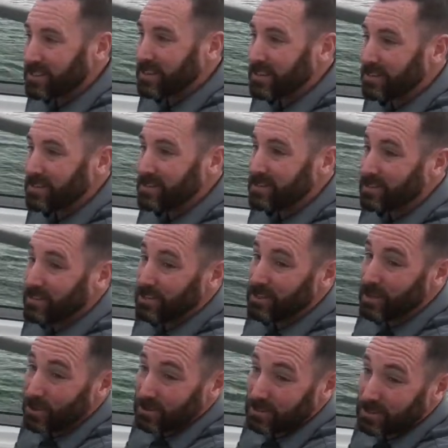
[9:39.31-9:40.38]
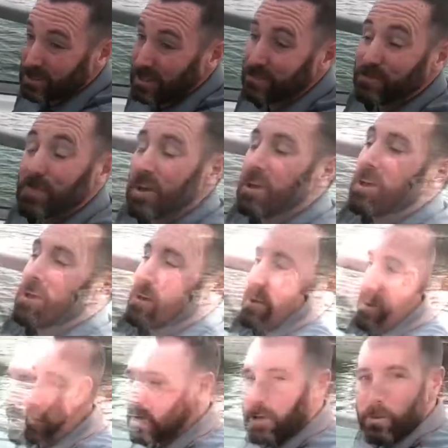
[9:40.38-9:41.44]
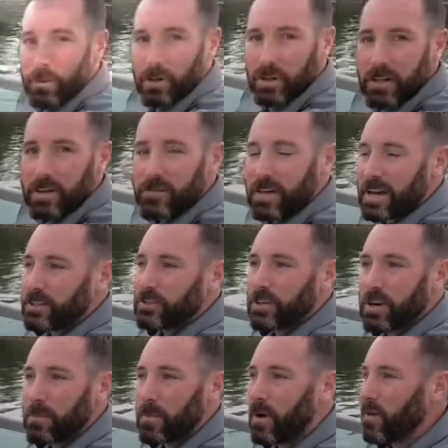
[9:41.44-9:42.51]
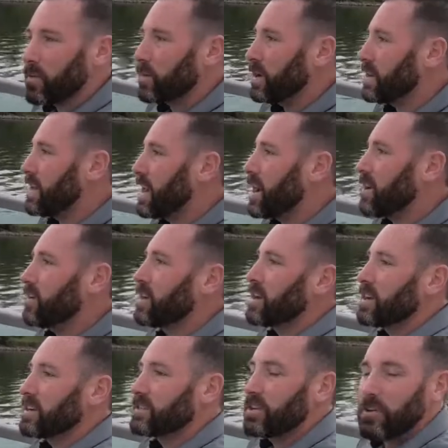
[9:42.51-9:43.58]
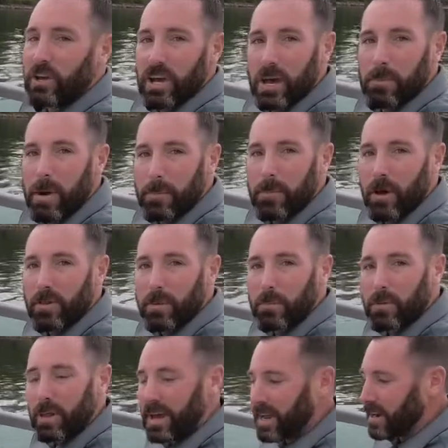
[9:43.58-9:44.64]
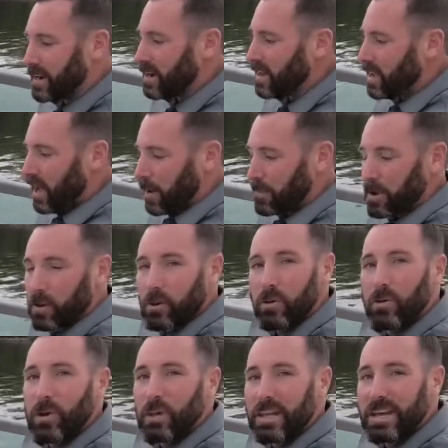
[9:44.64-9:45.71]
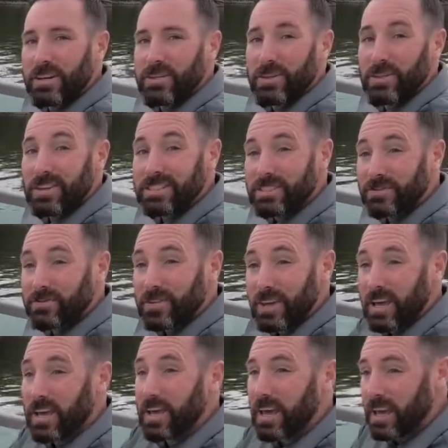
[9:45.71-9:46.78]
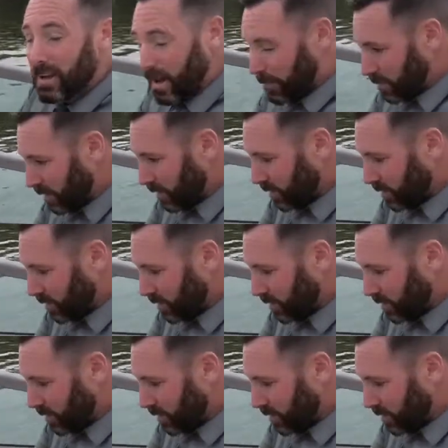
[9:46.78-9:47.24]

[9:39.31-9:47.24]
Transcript: It, use it. You want to leave that trim all the way down until you come up on the plane. I'm going to include a link to this. I'm going to.